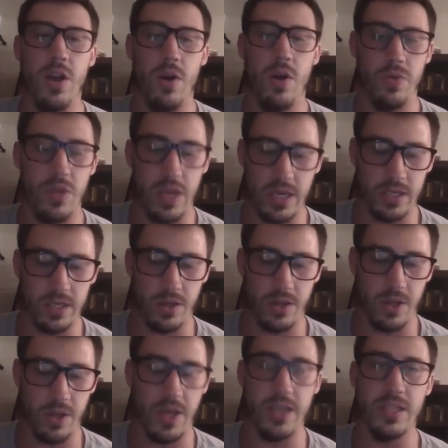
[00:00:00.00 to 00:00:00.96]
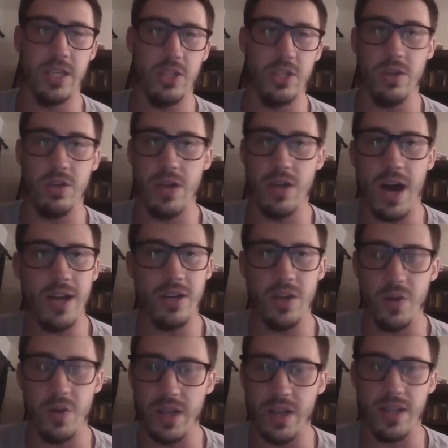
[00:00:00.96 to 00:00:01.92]
these are the things that you're not
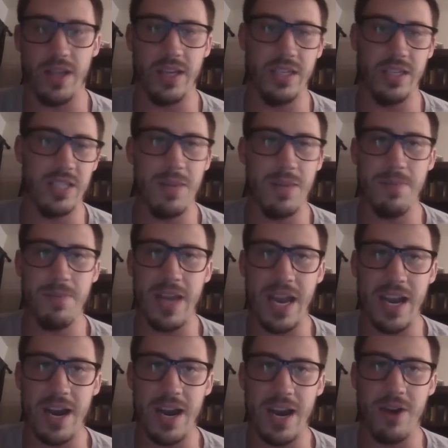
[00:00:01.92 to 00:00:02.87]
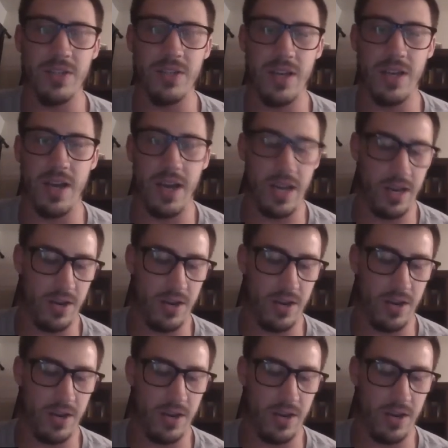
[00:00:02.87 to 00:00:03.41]
doing, like sleeping 8 hours a night,